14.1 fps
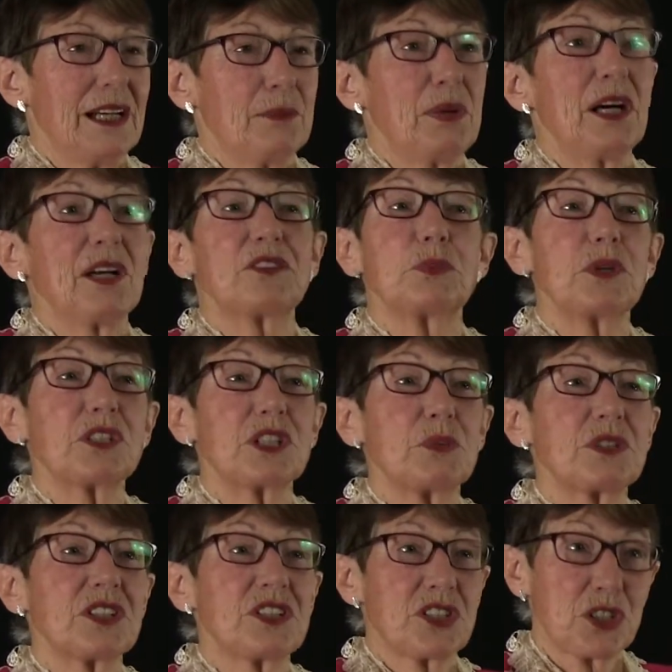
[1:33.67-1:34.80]
Apart from which there
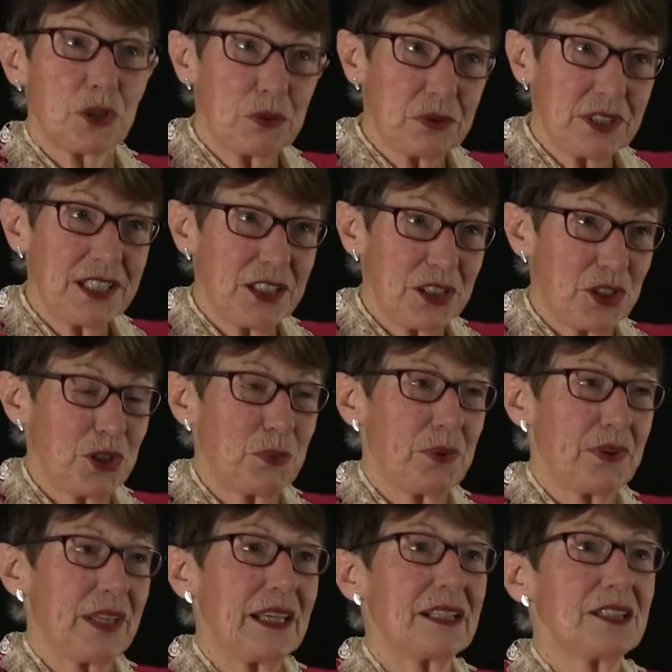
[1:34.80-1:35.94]
was a security issue
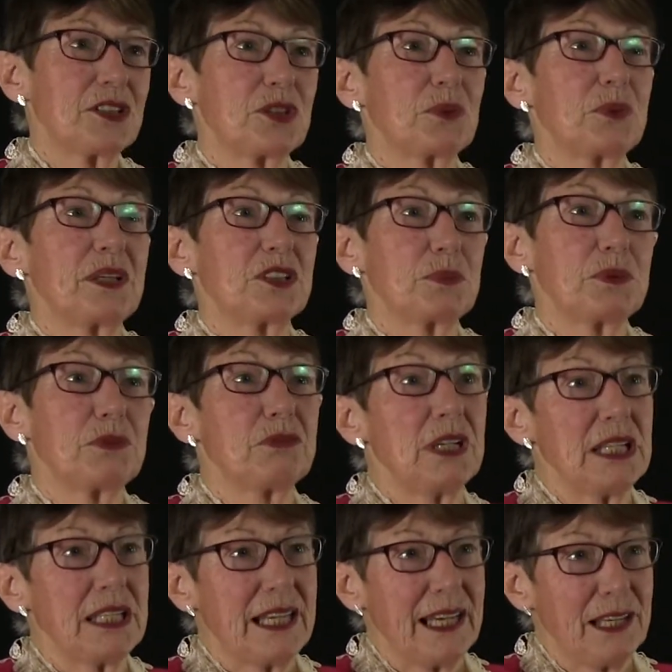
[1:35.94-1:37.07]
with that, so we had to be
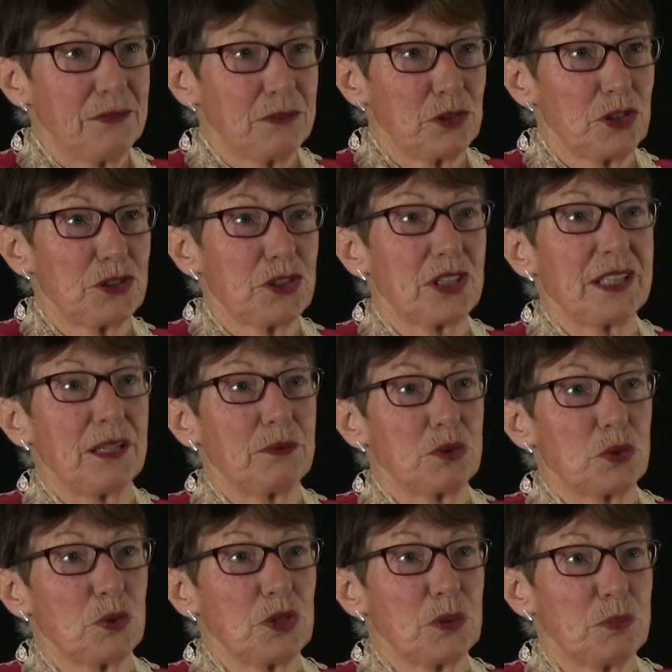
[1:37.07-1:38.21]
really careful to
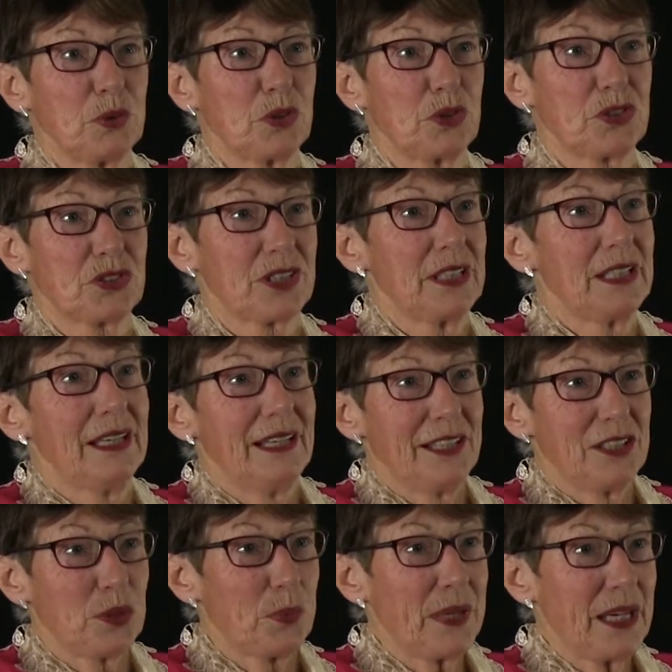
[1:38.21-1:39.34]
count all the books
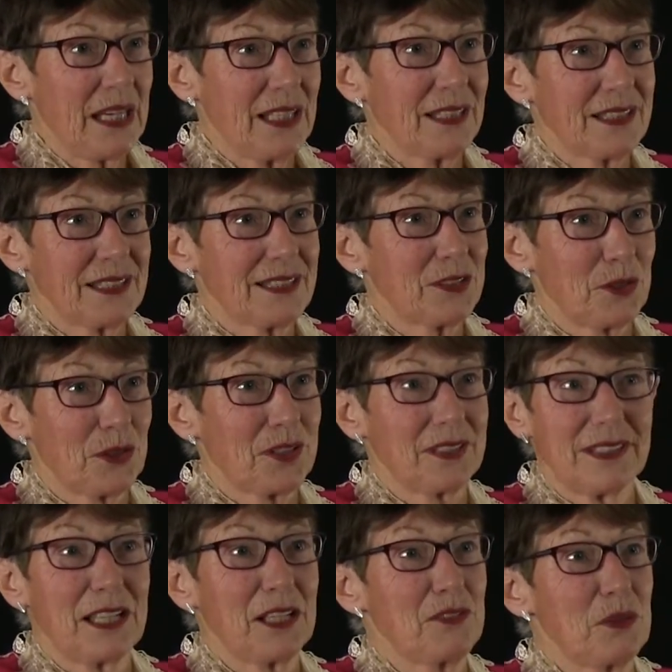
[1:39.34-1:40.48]
that we had so that
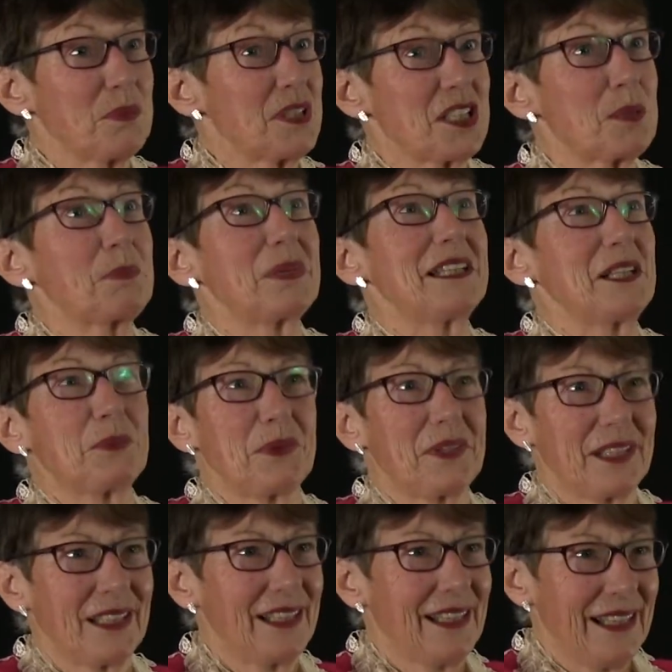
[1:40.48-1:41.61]
none of them disappeared with
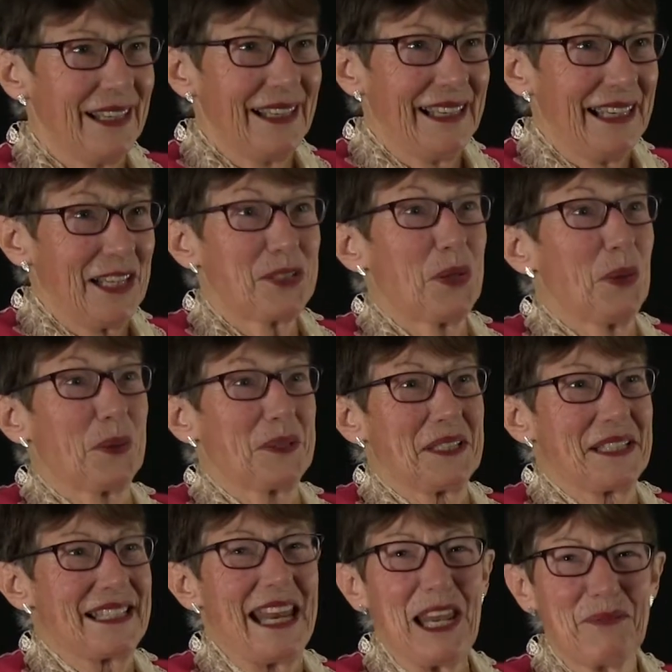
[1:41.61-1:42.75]
a
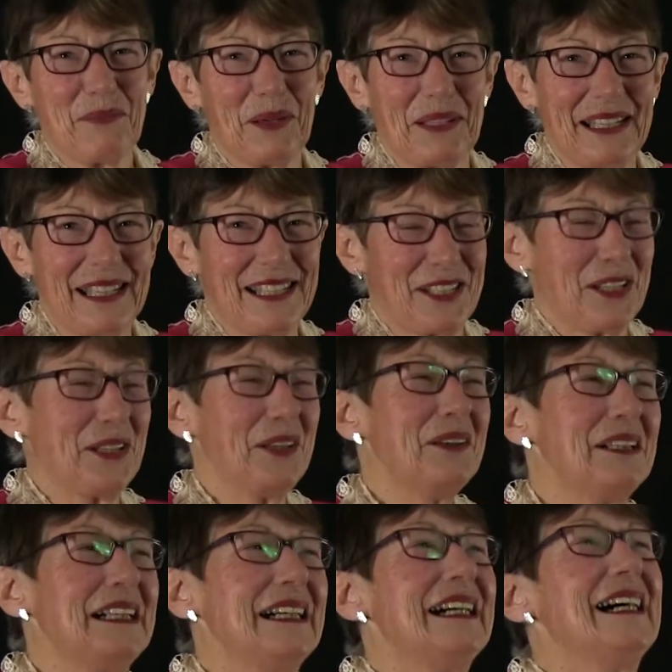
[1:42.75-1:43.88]
doctor's name on it,
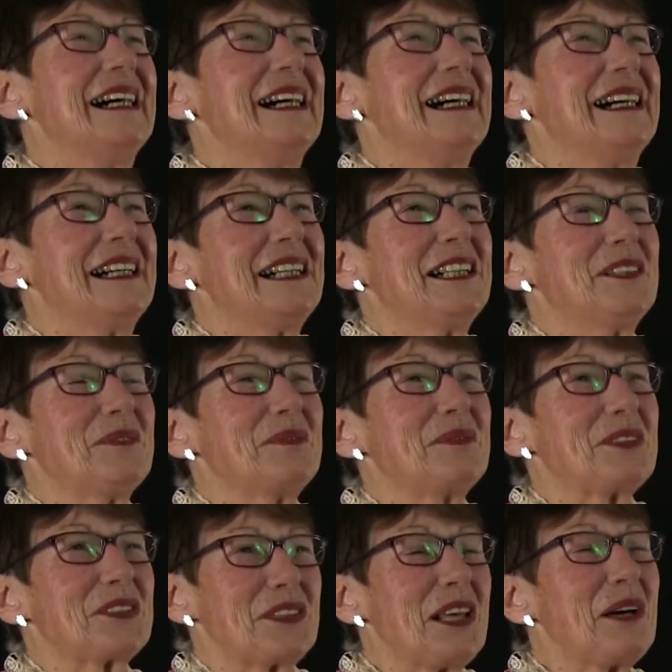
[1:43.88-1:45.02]

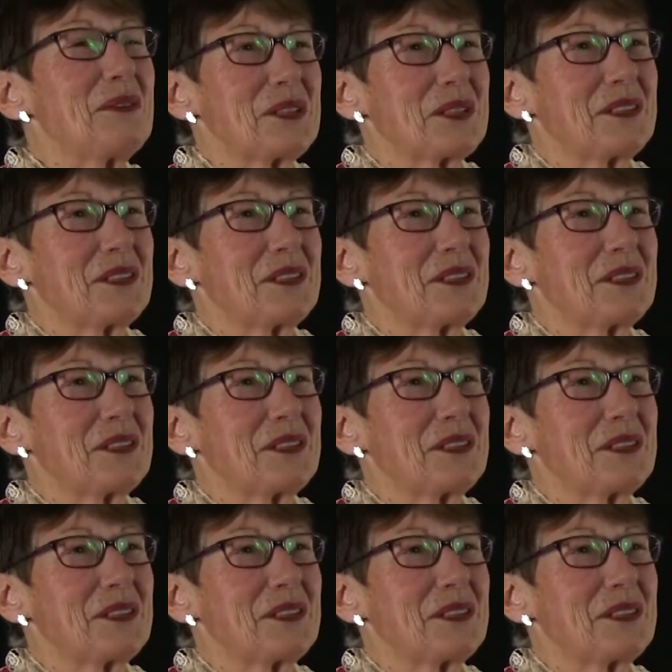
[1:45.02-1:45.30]
So that